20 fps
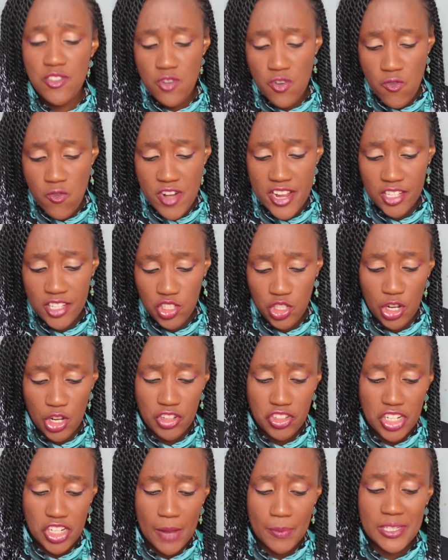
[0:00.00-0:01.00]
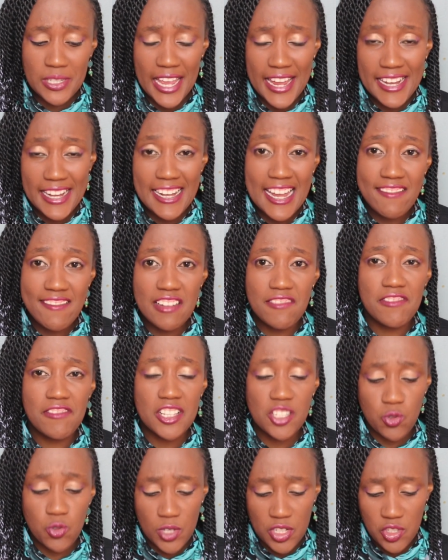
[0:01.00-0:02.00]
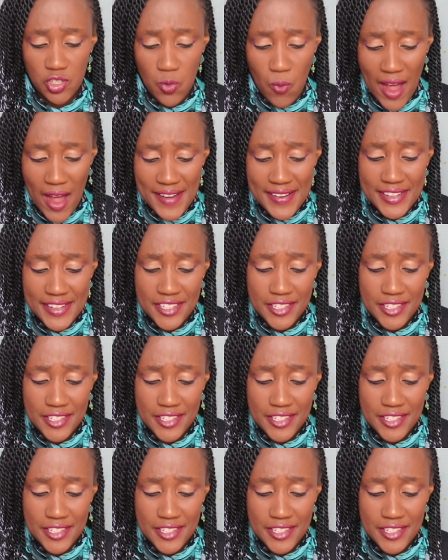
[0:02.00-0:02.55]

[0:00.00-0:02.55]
you read John chapter 11 verse 21, it